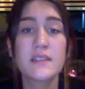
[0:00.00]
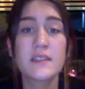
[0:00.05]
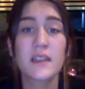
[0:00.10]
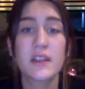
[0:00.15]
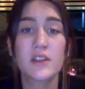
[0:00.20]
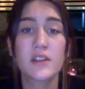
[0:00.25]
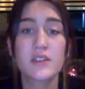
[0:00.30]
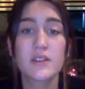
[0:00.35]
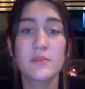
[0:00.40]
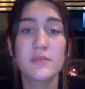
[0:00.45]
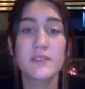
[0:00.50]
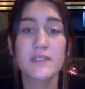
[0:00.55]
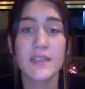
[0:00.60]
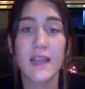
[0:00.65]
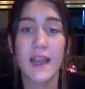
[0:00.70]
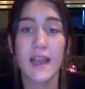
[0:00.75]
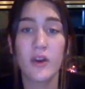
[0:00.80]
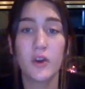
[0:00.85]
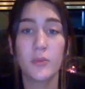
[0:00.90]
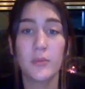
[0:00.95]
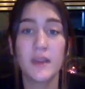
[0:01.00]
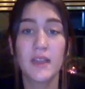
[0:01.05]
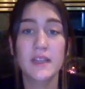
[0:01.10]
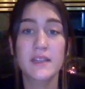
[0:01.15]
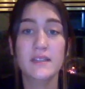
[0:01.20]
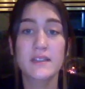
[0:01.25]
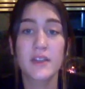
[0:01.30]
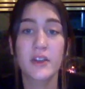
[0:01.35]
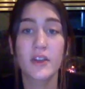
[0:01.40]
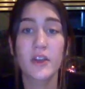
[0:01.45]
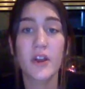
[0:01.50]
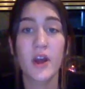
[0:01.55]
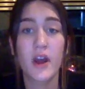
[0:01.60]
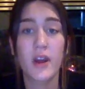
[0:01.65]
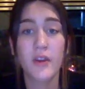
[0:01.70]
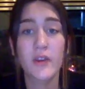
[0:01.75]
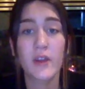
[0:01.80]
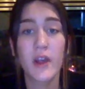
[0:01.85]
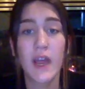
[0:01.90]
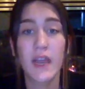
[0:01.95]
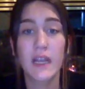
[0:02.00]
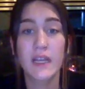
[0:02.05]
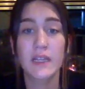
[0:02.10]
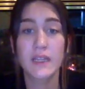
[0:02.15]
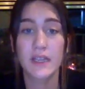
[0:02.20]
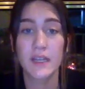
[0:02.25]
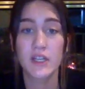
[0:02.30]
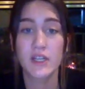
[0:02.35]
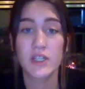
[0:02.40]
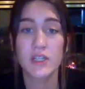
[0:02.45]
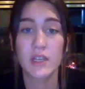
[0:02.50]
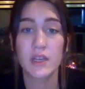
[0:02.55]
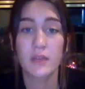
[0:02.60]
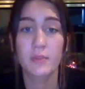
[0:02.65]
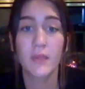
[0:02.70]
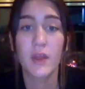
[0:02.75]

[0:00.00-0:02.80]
leadership style would be considered autocratic leadership.